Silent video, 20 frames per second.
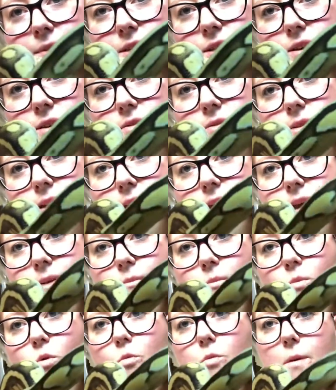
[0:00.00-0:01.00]
So yeah,
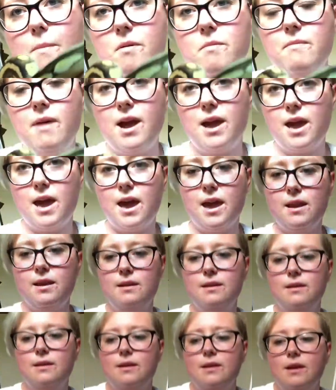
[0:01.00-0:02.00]
we'll pop him back
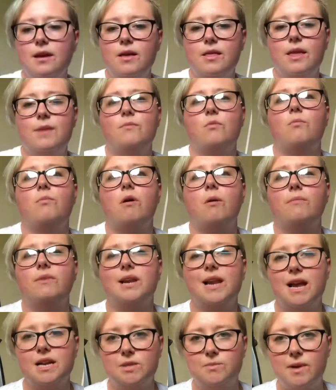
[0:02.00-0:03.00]
in and we'll pop the
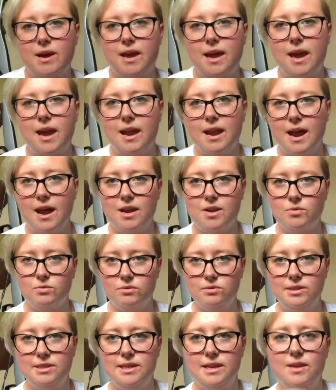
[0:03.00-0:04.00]
glass back in and
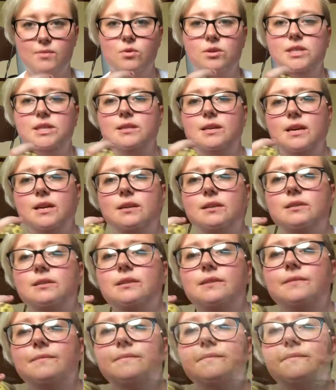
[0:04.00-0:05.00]
we'll see what he thinks.